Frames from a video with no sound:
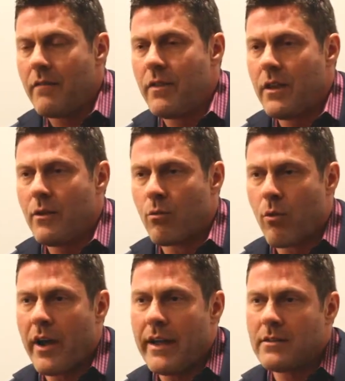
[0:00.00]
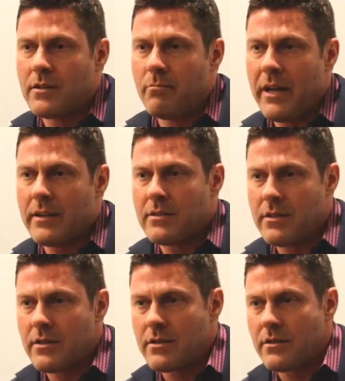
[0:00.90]
the right to make
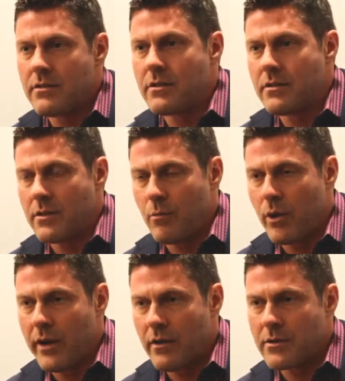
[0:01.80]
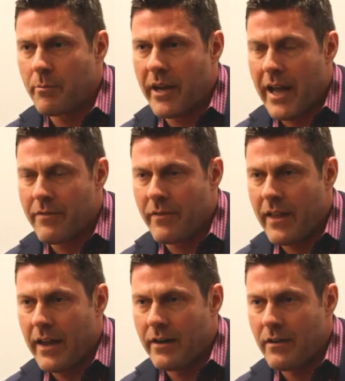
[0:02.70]
decisions to someone else on behalf of
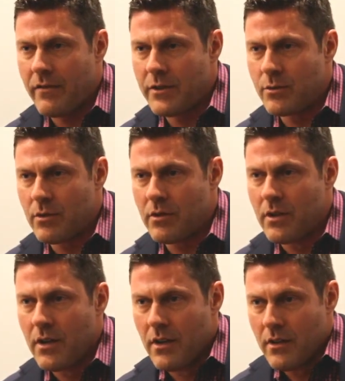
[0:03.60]
that individual.